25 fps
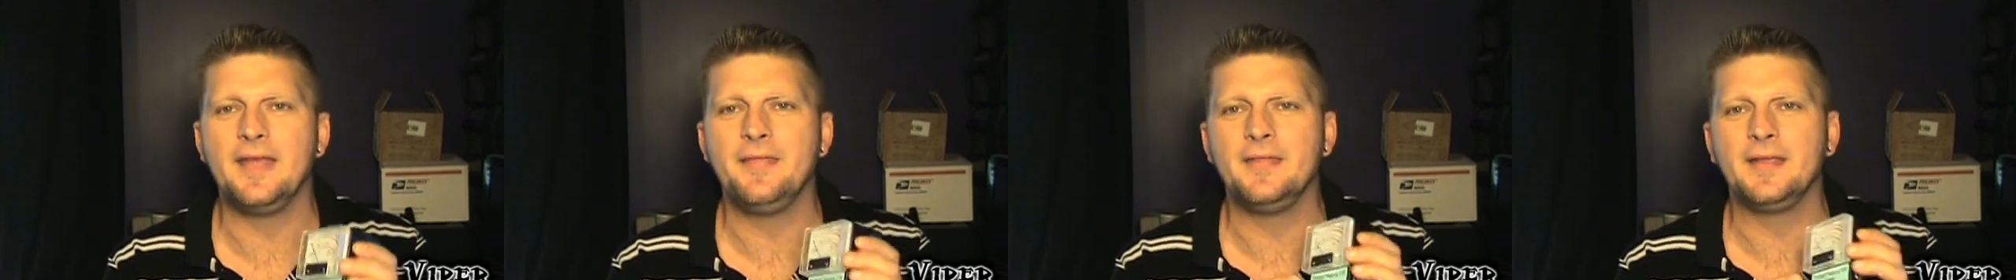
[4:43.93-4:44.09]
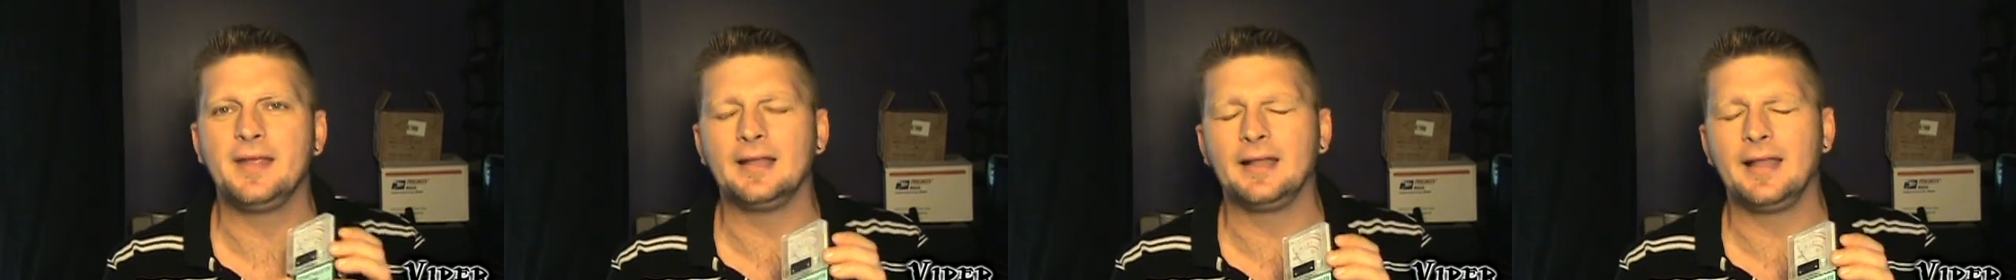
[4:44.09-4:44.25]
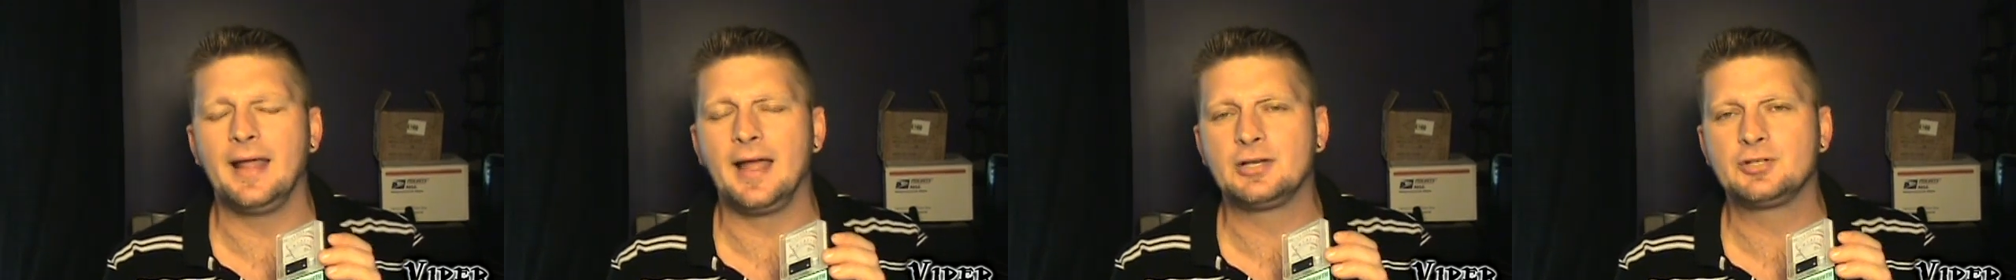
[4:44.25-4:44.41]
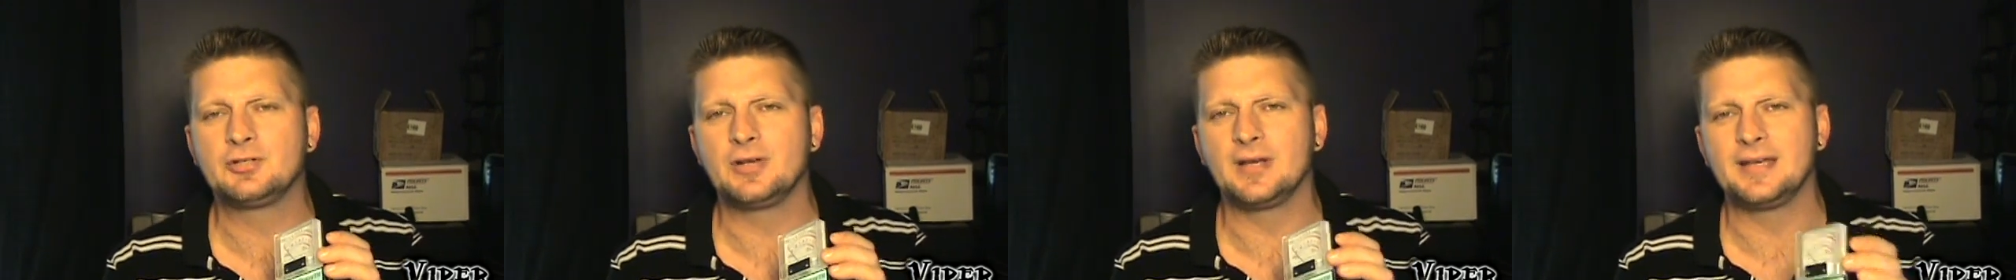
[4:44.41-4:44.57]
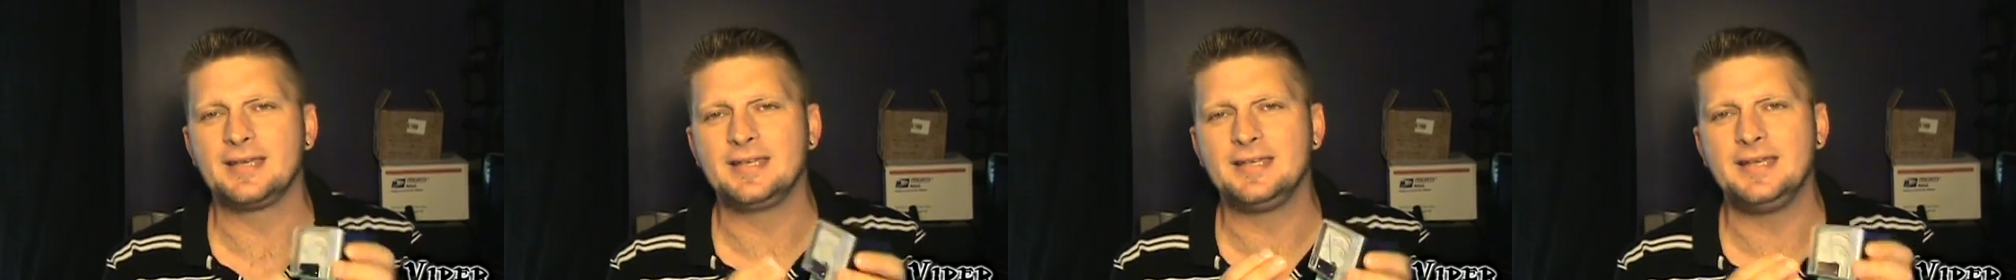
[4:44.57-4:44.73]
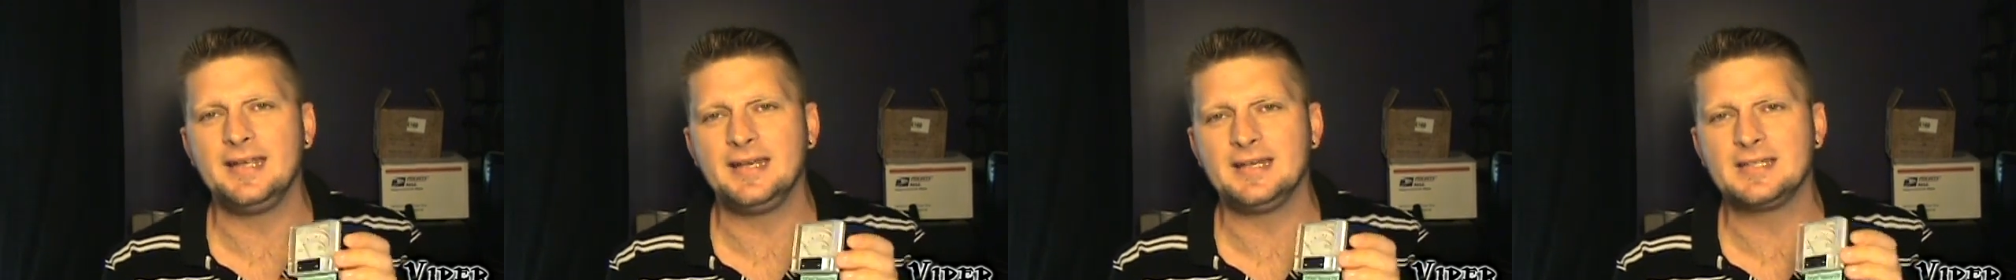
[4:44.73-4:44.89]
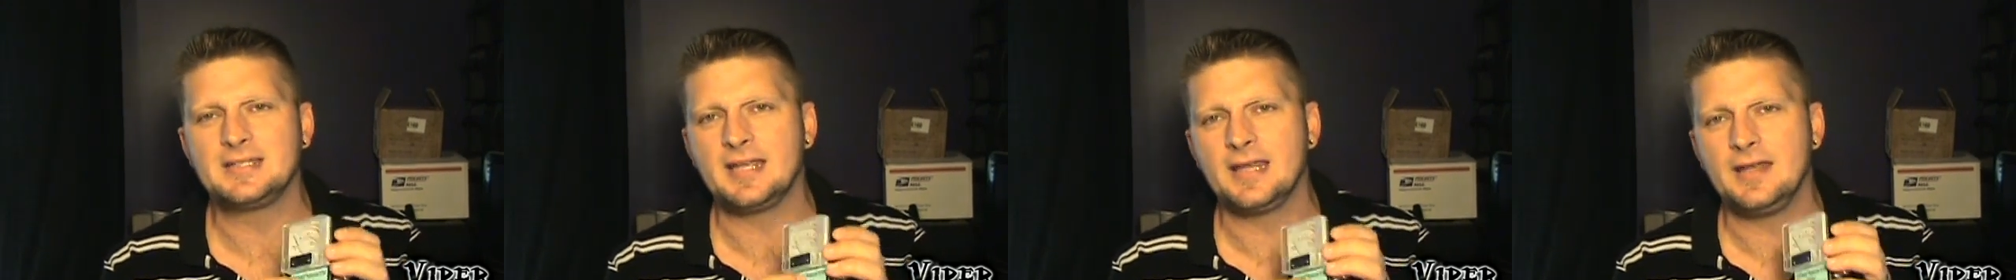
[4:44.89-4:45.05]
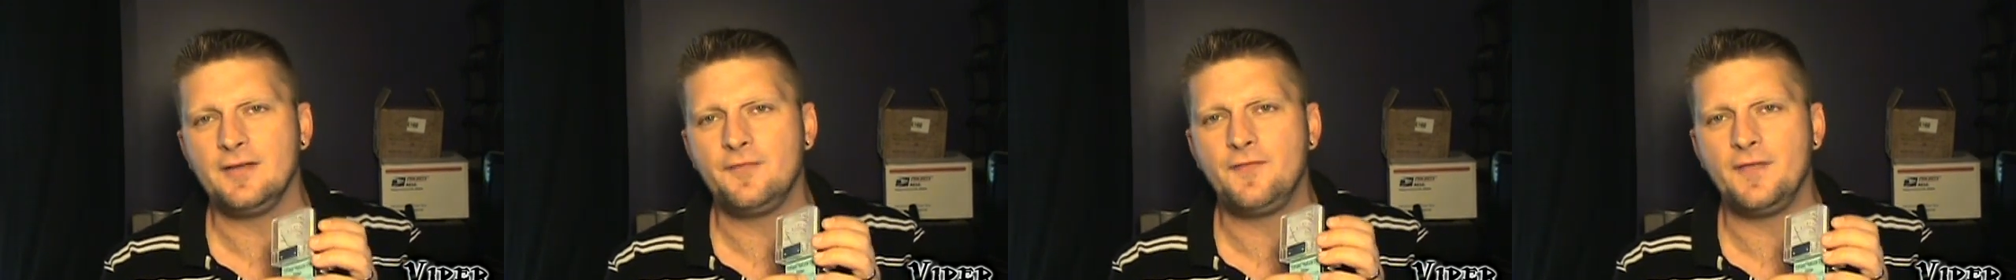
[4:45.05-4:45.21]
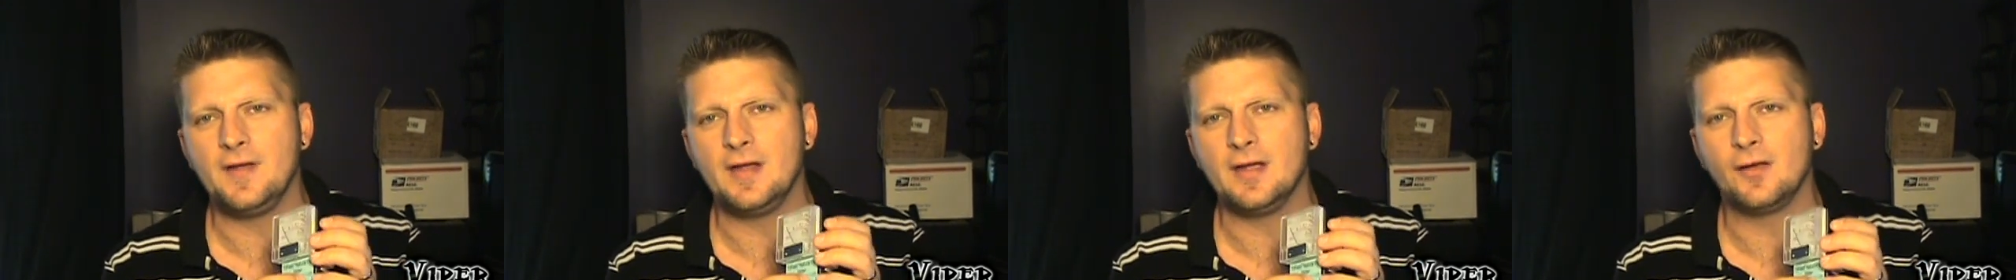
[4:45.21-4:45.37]
and the electric
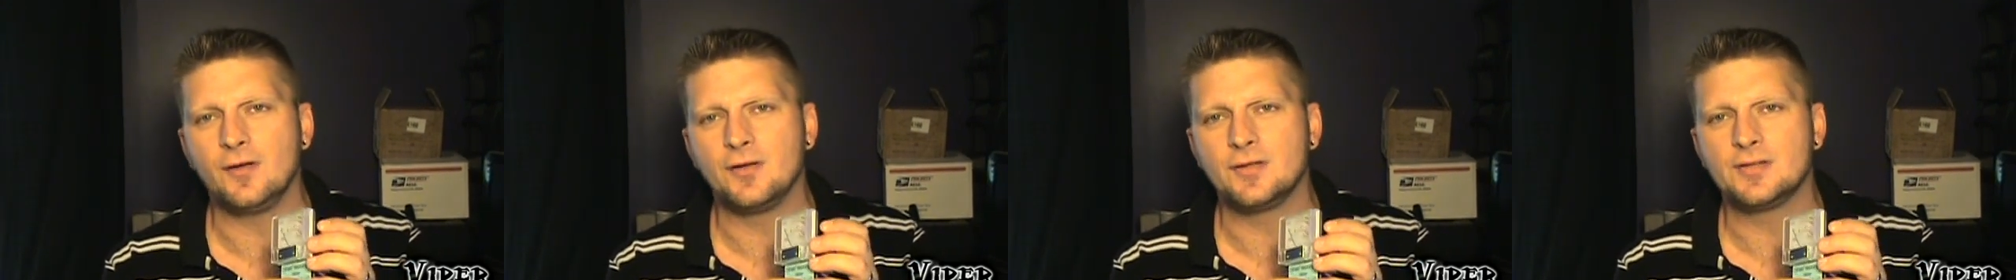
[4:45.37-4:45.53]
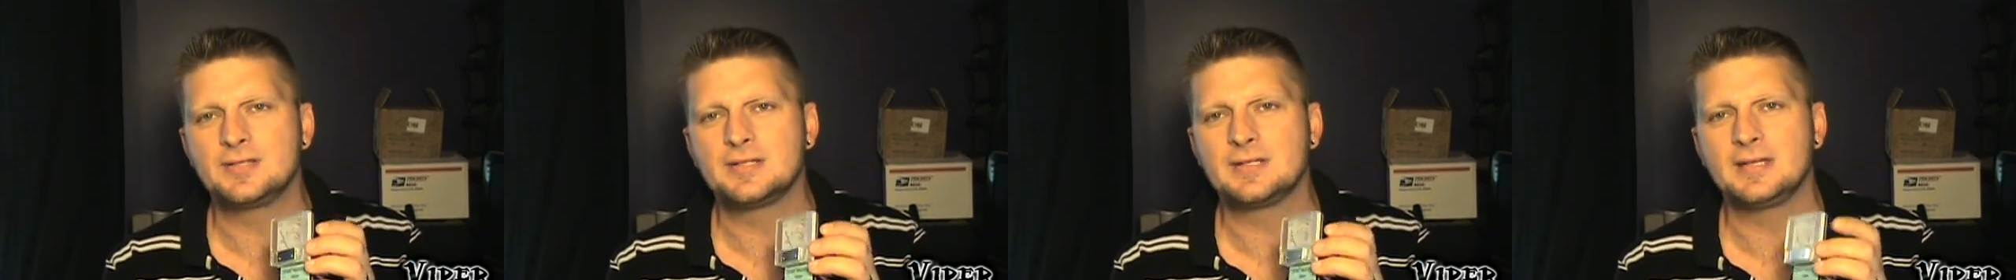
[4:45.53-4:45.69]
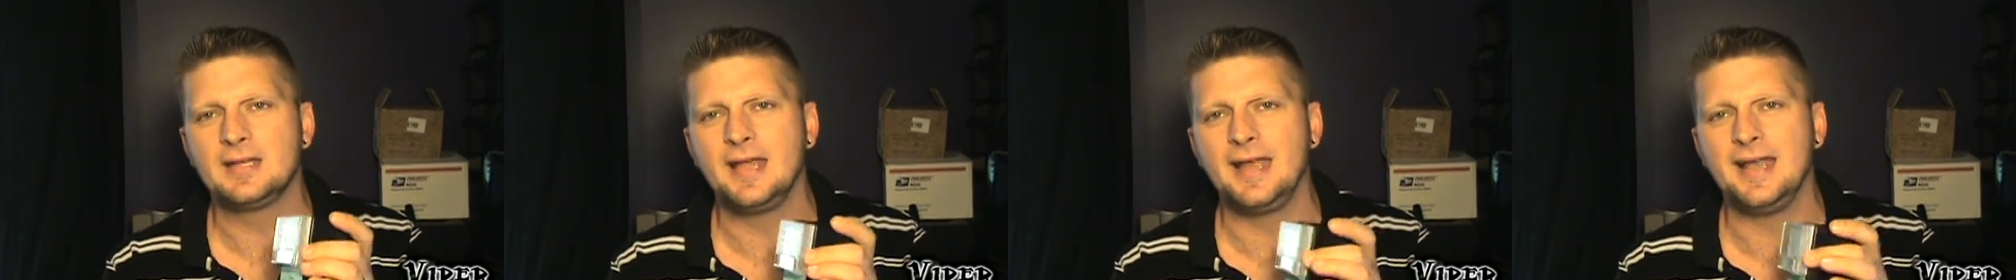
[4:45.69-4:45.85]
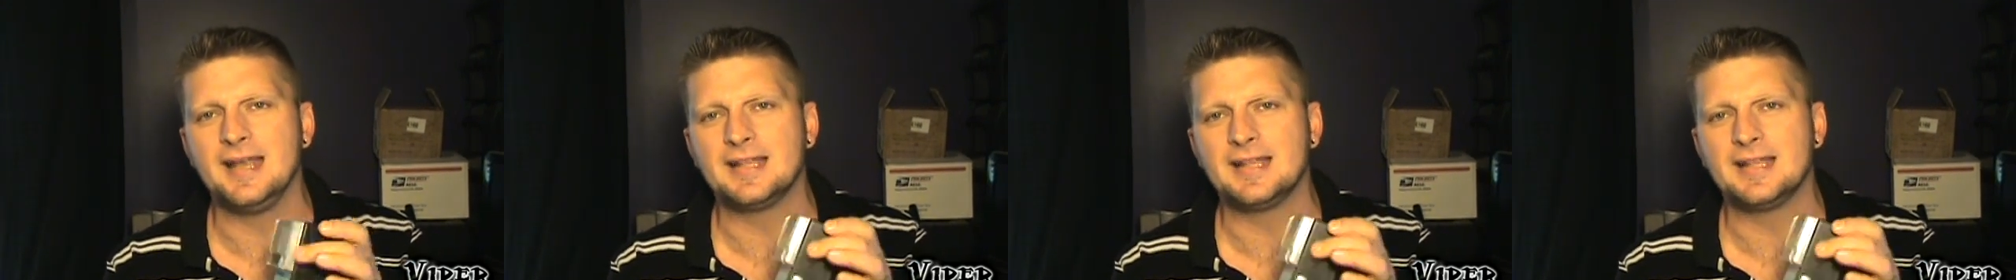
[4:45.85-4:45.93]
DC fields,